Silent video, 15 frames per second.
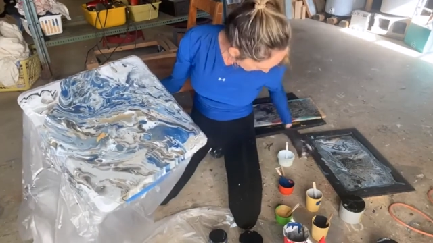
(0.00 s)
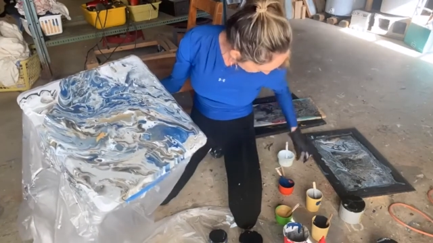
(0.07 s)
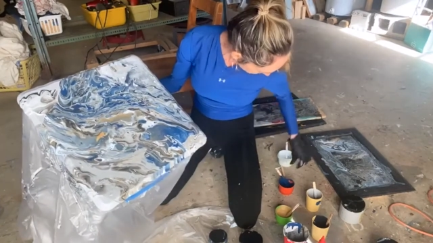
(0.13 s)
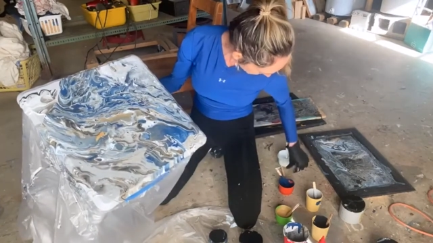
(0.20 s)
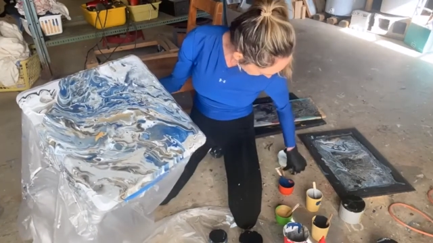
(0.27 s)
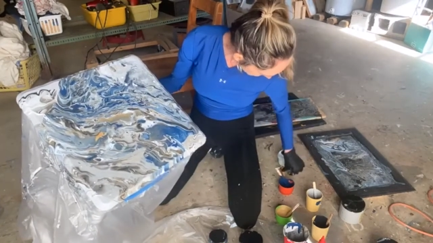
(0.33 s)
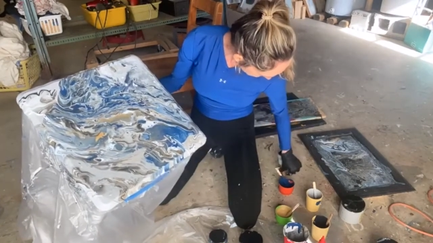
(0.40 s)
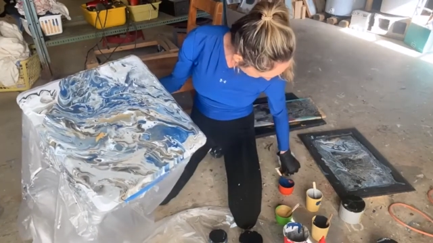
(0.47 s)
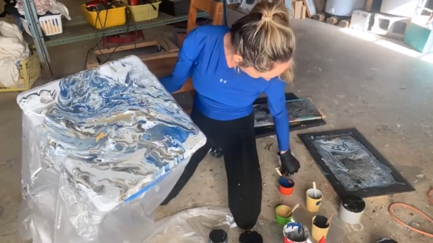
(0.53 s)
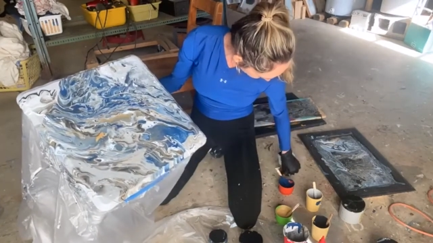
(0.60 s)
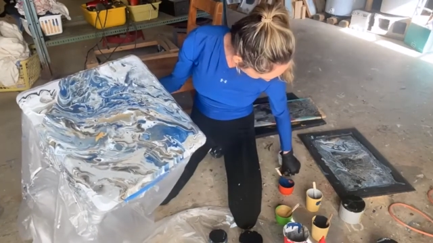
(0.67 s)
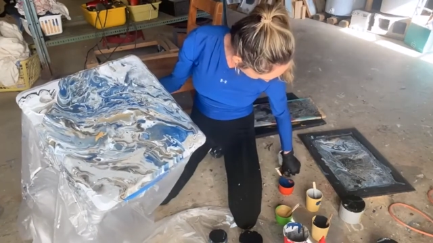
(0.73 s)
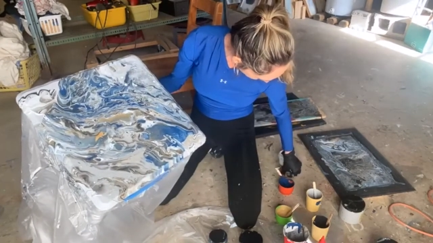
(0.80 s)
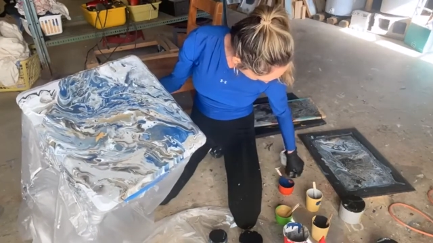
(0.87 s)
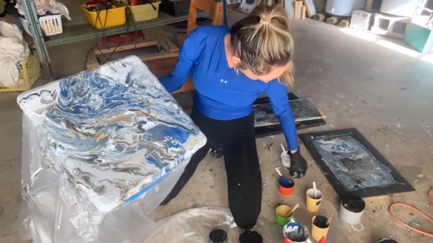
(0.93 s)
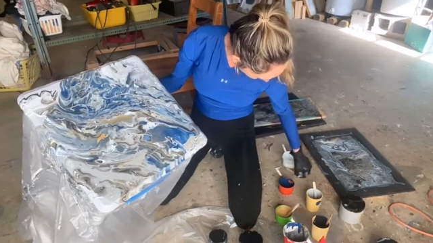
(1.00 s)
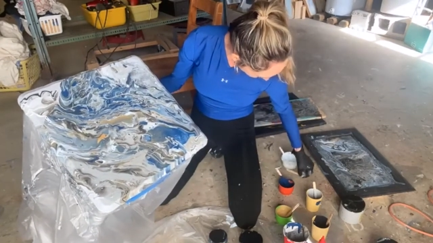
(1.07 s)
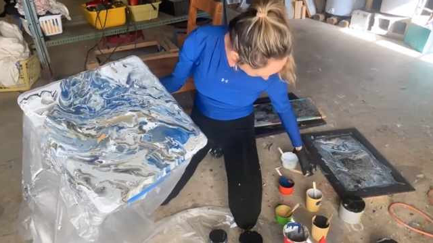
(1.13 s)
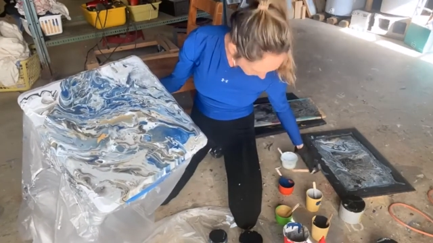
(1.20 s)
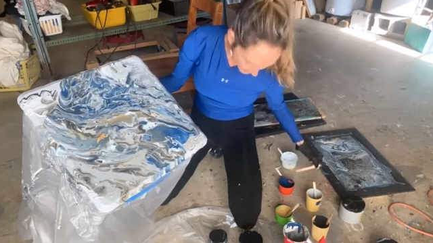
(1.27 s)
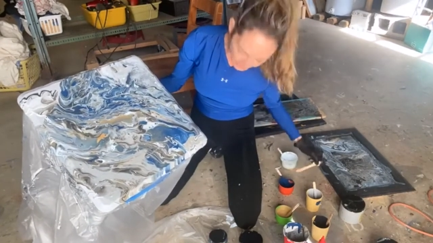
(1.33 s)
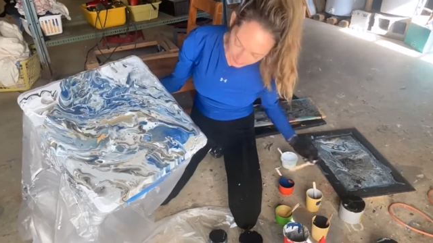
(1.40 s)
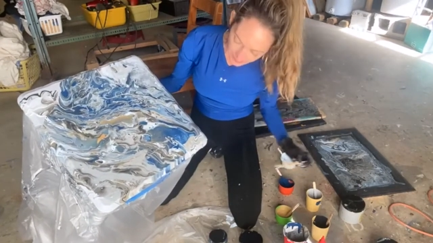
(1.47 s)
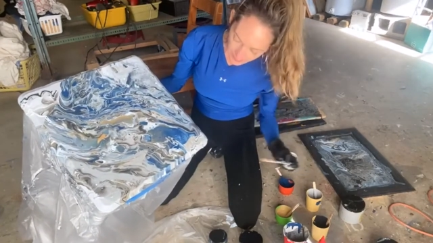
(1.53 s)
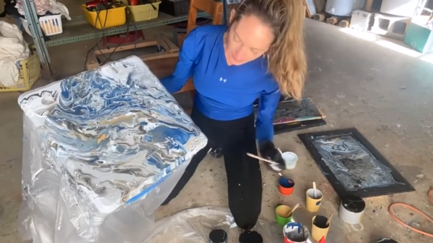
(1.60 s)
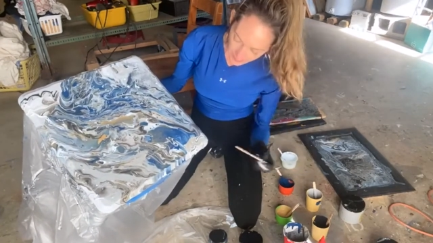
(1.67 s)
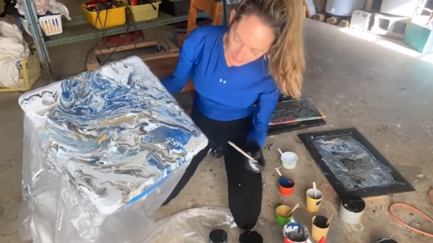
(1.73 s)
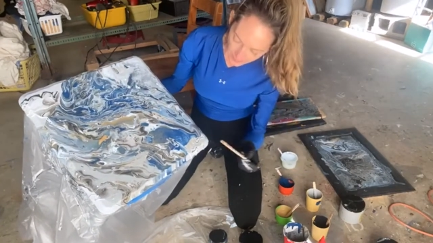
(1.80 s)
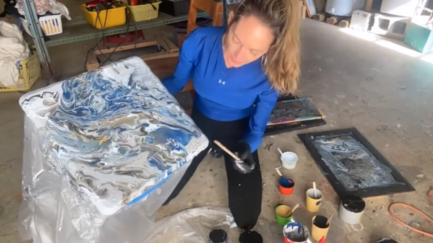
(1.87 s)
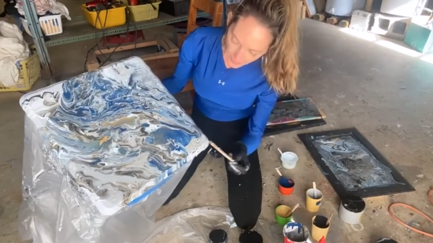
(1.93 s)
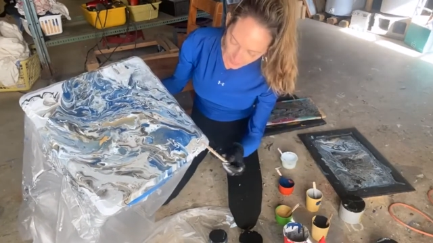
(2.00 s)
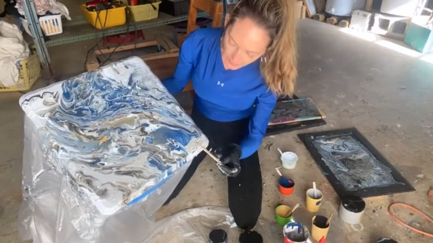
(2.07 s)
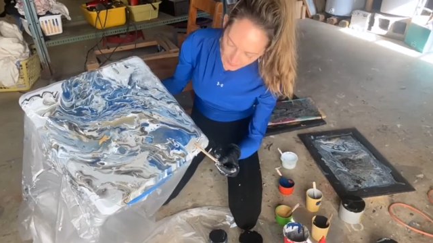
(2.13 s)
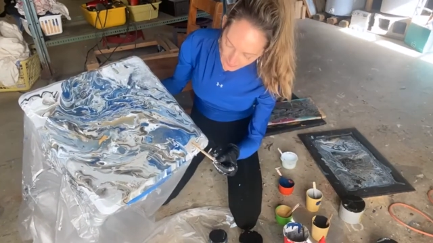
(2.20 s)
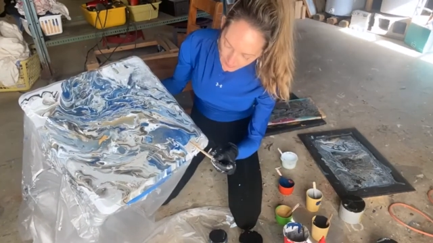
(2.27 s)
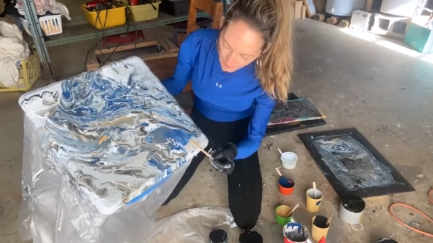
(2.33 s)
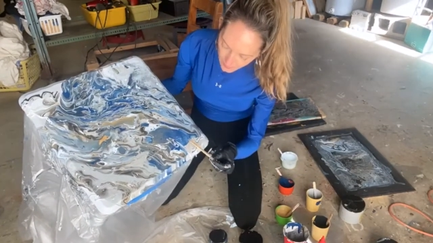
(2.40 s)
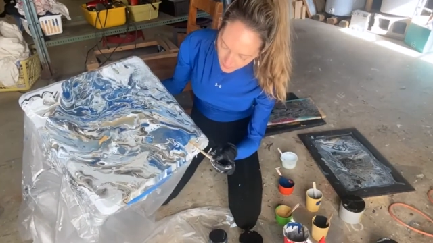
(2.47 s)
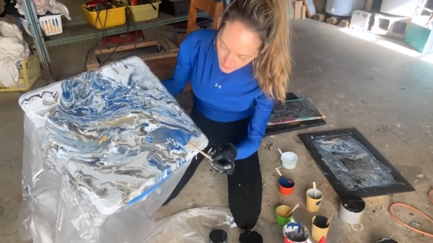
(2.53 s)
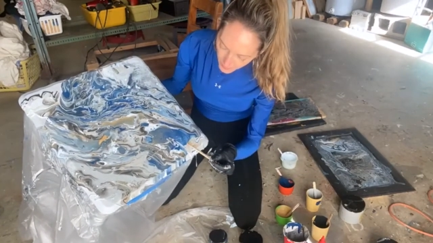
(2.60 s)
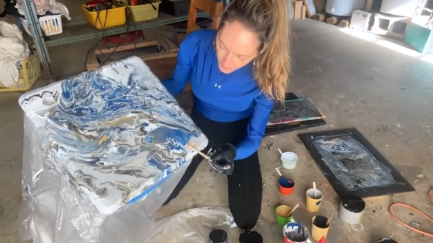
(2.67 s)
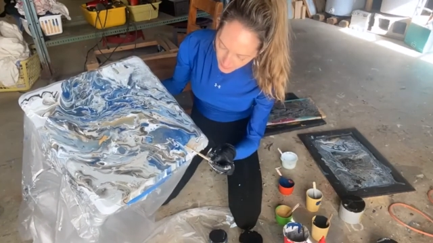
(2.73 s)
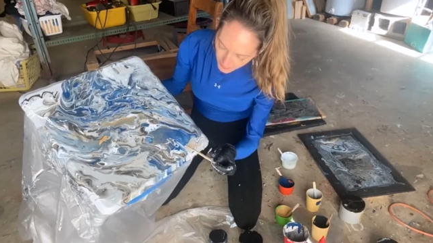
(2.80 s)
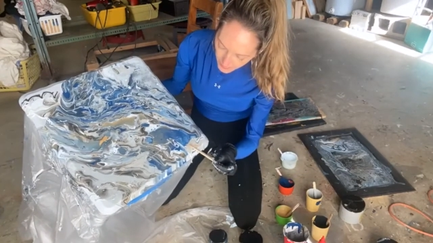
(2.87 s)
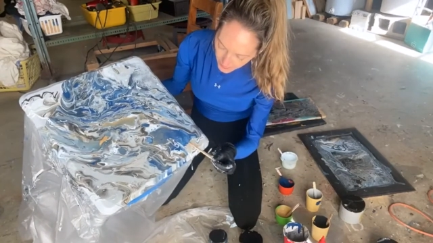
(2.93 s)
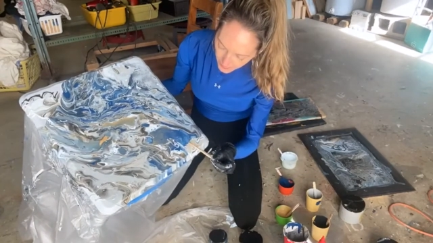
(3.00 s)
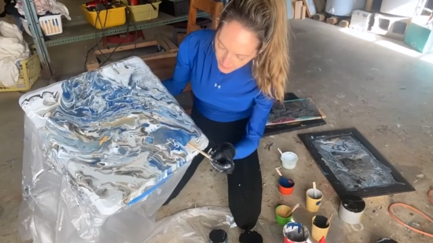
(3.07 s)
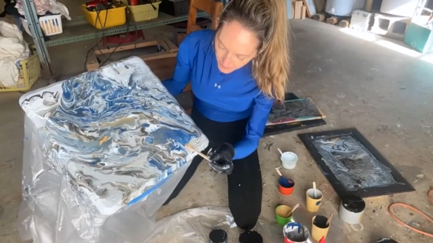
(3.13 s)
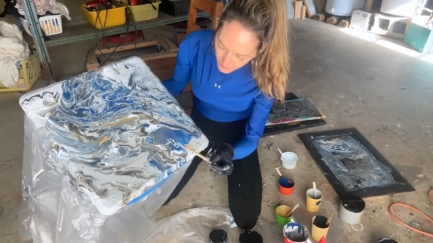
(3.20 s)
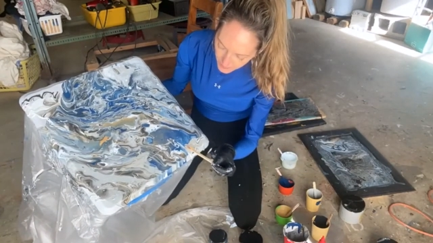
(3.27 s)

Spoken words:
(no speaker visible)